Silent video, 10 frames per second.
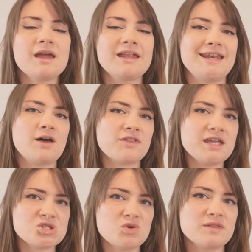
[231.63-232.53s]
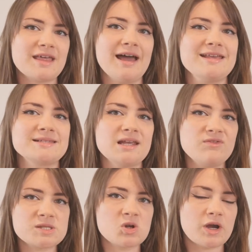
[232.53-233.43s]
Now the issue with that is if
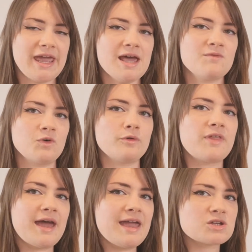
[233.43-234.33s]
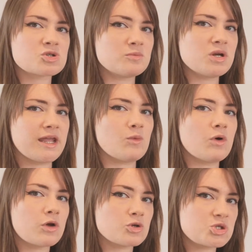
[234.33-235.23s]
he's not careful, that extra money will
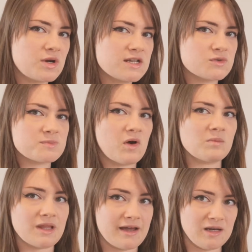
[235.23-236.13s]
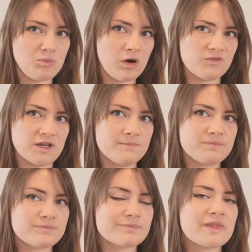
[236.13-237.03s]
go straight to his bottom line in profit.
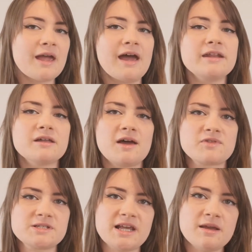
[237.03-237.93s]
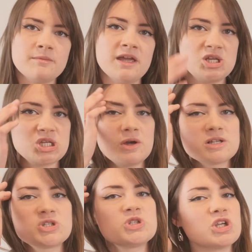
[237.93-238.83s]
And he'll have the same issue
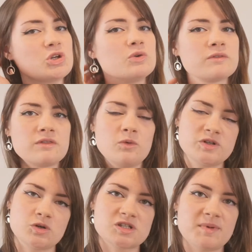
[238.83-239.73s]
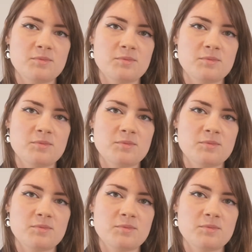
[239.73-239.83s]
as Sue that we talked about